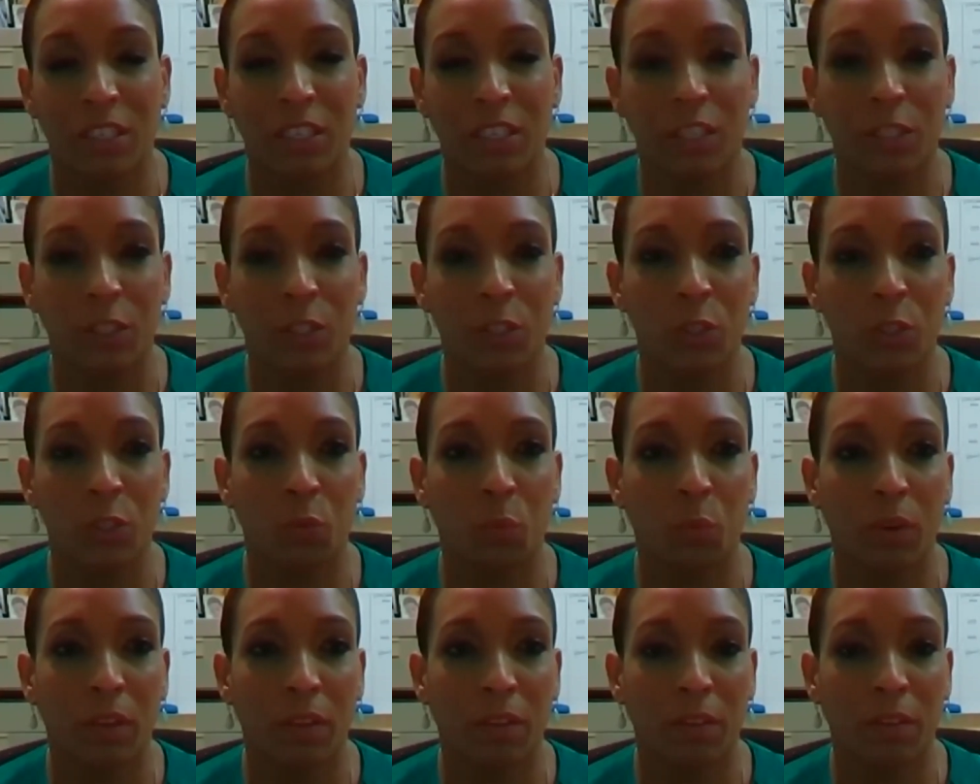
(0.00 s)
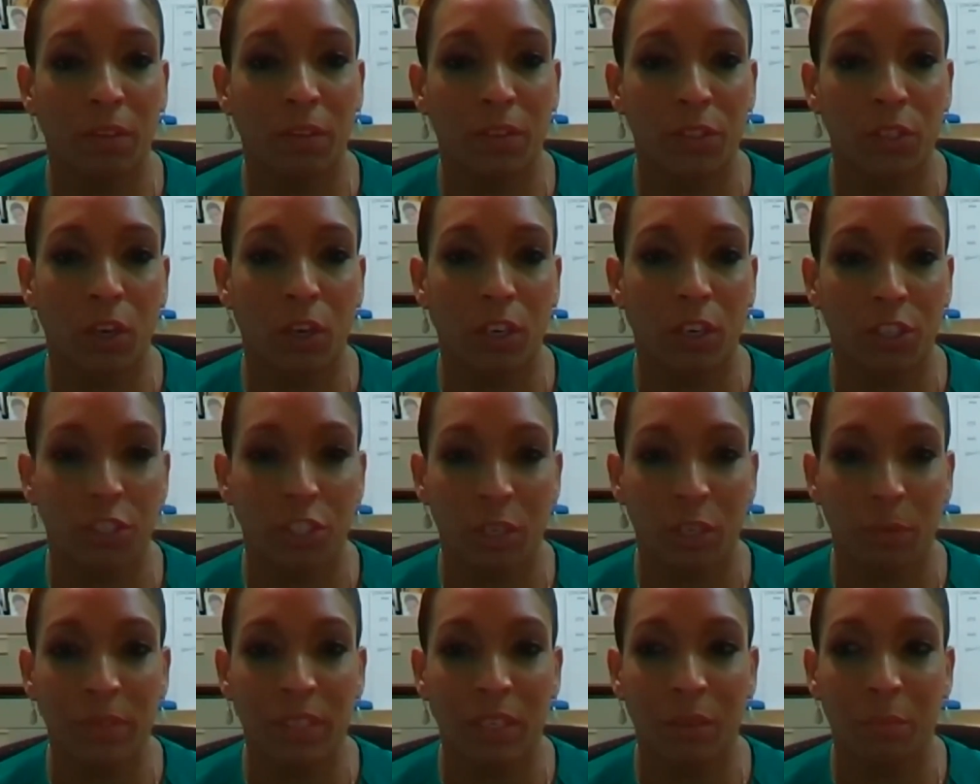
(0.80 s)
deals with
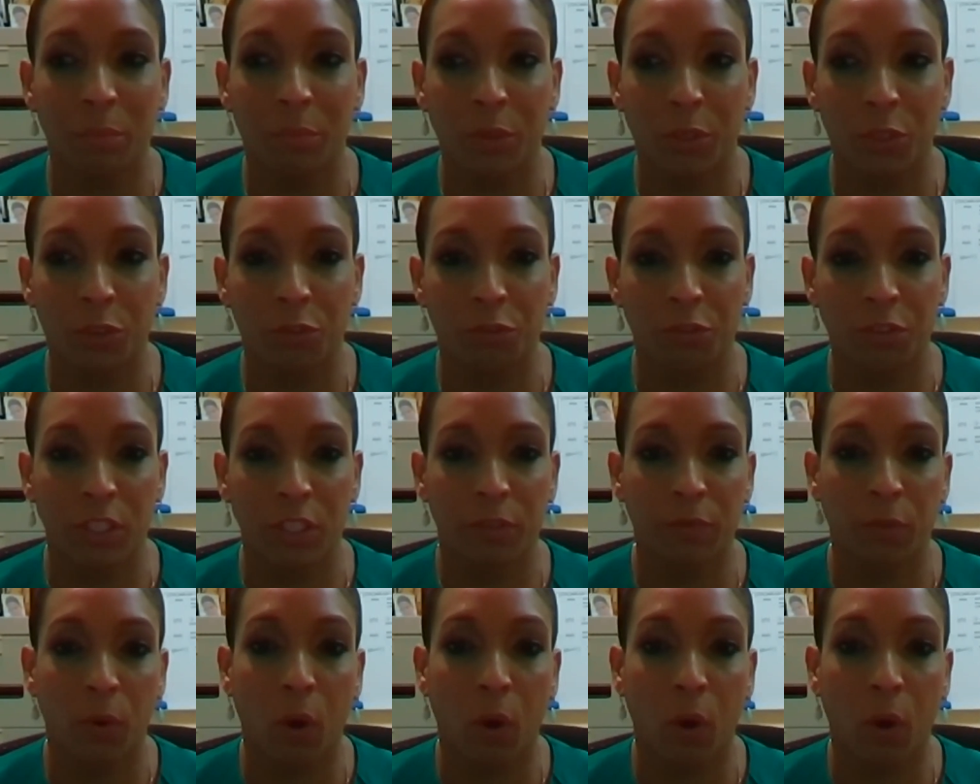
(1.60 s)
scholarships and bursaries